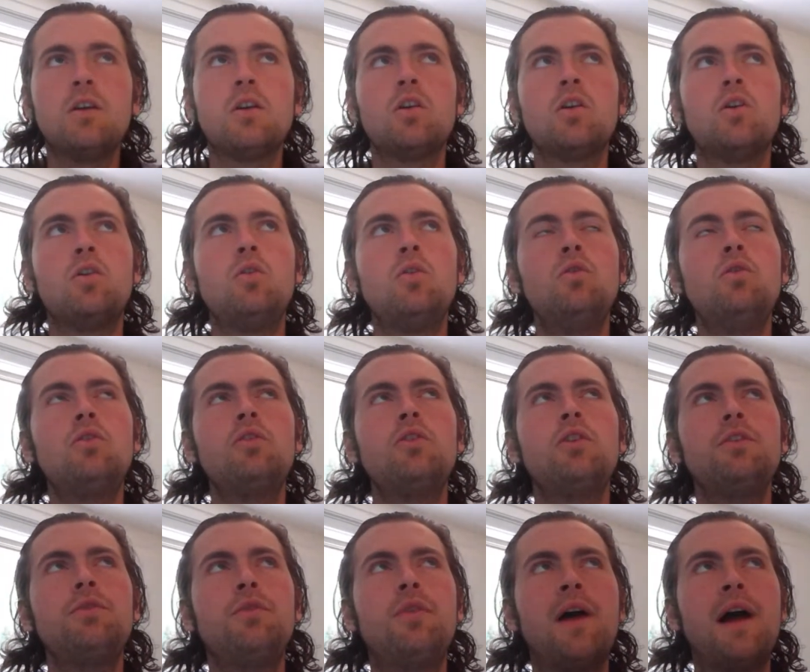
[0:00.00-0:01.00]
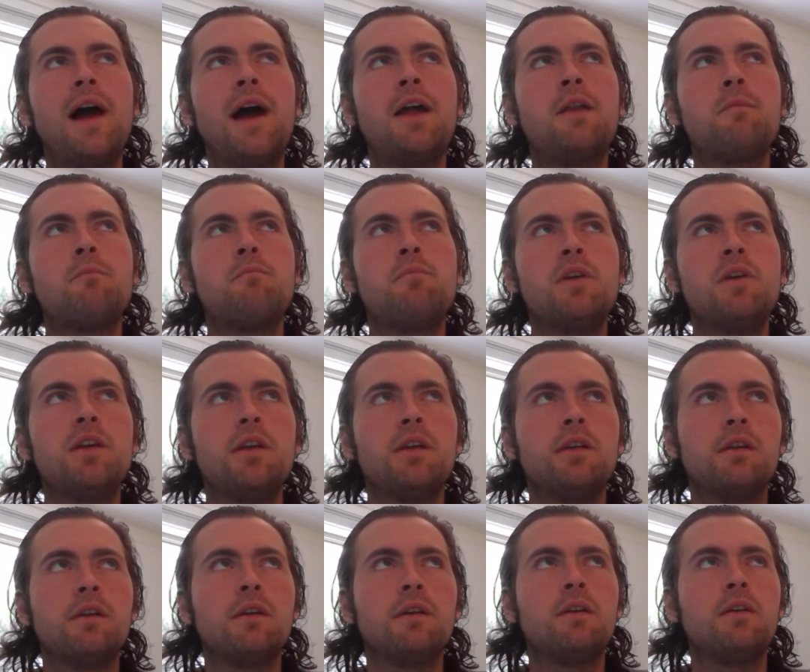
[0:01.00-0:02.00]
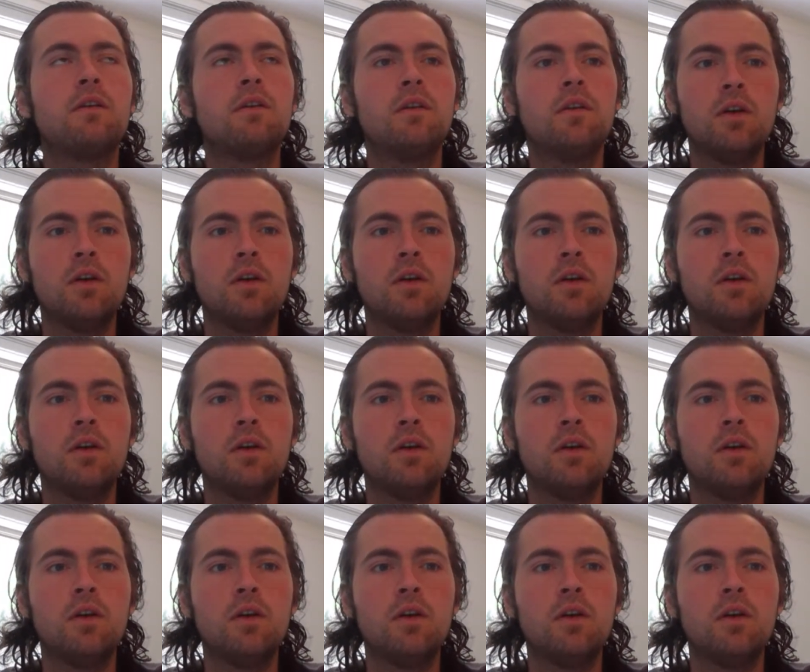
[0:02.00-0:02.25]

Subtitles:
Who could that be?